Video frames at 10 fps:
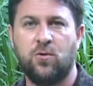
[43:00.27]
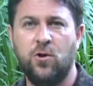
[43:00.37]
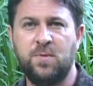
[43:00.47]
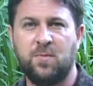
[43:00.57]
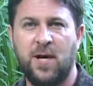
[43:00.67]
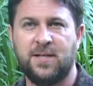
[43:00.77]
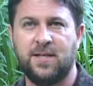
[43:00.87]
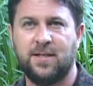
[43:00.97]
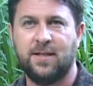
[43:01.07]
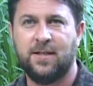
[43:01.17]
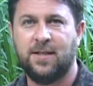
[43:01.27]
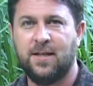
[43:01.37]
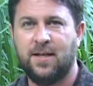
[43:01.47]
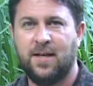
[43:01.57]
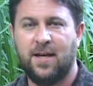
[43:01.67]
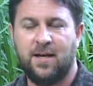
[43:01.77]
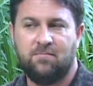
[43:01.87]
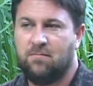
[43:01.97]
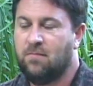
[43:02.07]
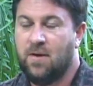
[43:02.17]
groups present.
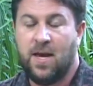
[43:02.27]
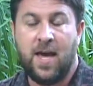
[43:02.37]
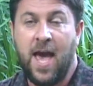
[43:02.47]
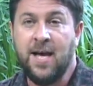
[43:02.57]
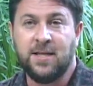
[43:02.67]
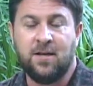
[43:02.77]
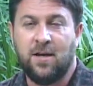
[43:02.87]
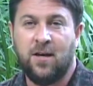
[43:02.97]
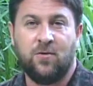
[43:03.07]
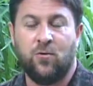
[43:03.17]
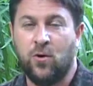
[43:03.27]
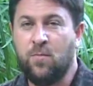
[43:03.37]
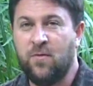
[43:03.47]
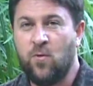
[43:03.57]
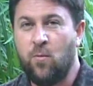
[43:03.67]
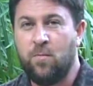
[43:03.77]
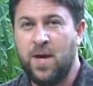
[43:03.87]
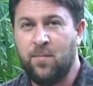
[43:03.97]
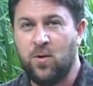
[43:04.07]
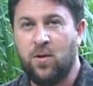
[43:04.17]
Ask a group of
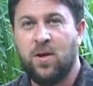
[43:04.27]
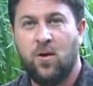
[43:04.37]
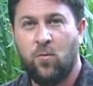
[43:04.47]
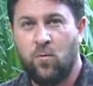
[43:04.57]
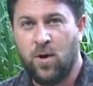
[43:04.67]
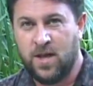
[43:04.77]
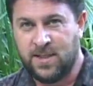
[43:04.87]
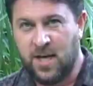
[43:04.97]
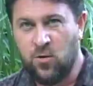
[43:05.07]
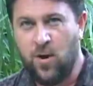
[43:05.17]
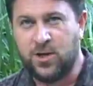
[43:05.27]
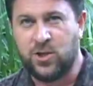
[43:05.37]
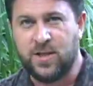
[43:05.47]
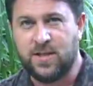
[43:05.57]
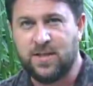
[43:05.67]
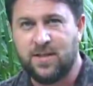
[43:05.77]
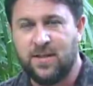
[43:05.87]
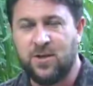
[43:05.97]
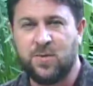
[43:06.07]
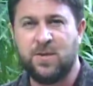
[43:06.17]
people a set of questions
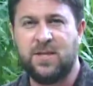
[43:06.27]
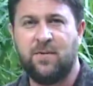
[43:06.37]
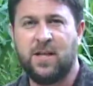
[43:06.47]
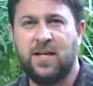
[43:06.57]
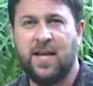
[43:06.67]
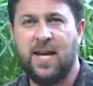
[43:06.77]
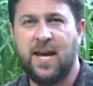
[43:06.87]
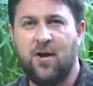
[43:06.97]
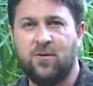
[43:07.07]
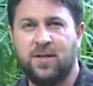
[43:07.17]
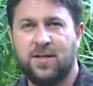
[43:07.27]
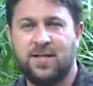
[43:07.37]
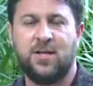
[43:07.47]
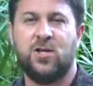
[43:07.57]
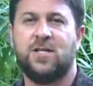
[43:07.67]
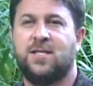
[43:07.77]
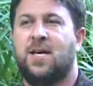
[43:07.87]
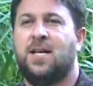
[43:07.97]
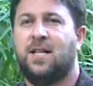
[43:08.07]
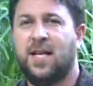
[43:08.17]
that are specifically laid out, such as
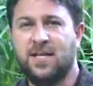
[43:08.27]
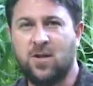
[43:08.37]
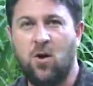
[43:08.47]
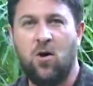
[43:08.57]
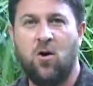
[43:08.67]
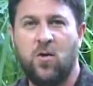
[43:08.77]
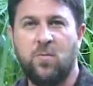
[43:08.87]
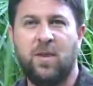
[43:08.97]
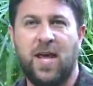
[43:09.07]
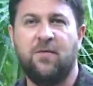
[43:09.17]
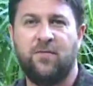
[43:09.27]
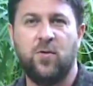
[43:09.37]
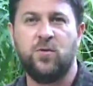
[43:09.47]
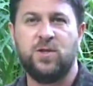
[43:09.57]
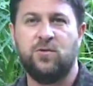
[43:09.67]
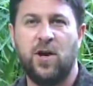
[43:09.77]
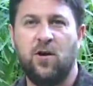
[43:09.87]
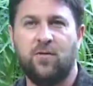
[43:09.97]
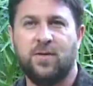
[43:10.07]
list all the plant foods you know,